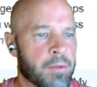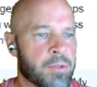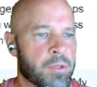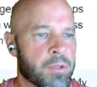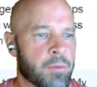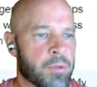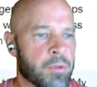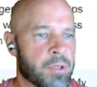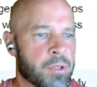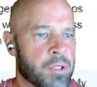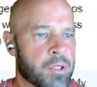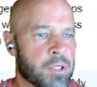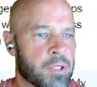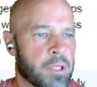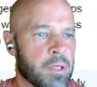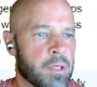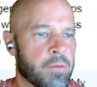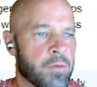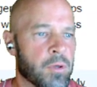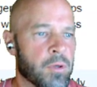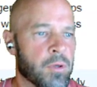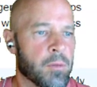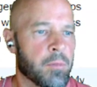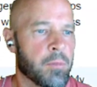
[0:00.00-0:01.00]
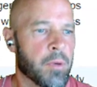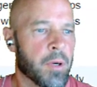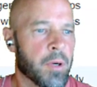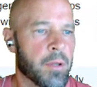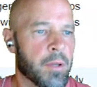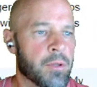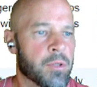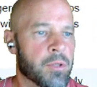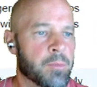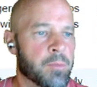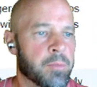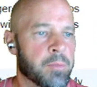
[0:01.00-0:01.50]
to receive your
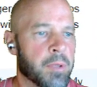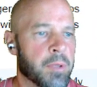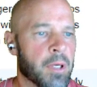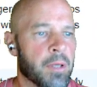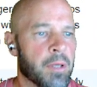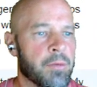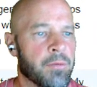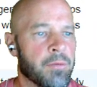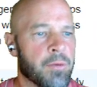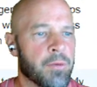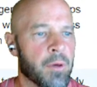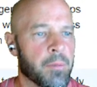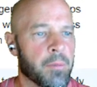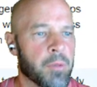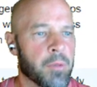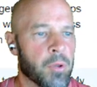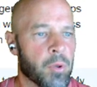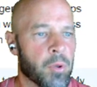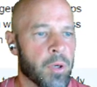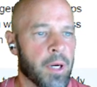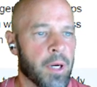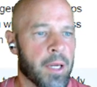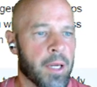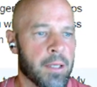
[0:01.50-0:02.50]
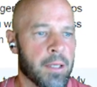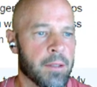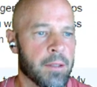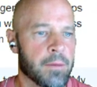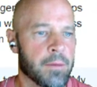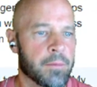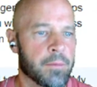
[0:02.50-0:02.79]
brother's blood from your hand.